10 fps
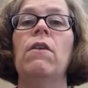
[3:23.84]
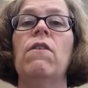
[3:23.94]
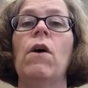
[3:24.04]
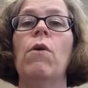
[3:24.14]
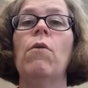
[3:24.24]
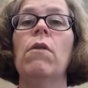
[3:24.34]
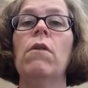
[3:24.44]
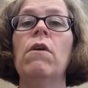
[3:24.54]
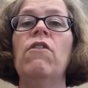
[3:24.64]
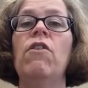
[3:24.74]
So
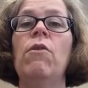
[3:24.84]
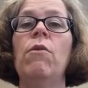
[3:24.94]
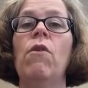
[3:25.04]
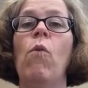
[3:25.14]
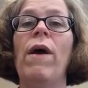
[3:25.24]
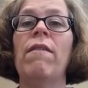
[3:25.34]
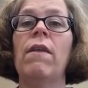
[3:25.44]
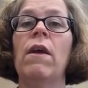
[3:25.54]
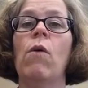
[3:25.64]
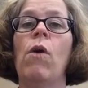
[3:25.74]
look to the
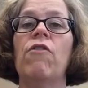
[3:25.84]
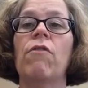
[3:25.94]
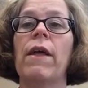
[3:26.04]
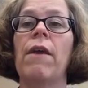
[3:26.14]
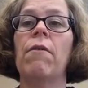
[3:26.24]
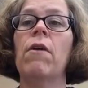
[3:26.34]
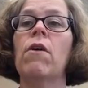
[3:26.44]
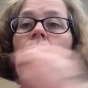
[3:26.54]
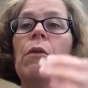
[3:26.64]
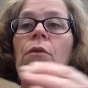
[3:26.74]
Wesleyan quadrilateral,
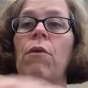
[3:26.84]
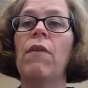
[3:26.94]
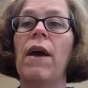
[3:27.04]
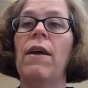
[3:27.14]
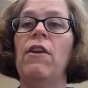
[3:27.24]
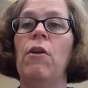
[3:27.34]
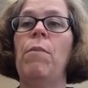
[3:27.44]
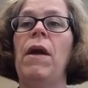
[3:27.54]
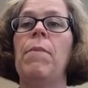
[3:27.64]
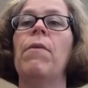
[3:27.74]
go through that in your
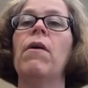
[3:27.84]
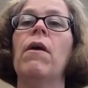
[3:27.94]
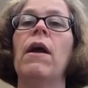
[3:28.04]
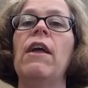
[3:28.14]
paper,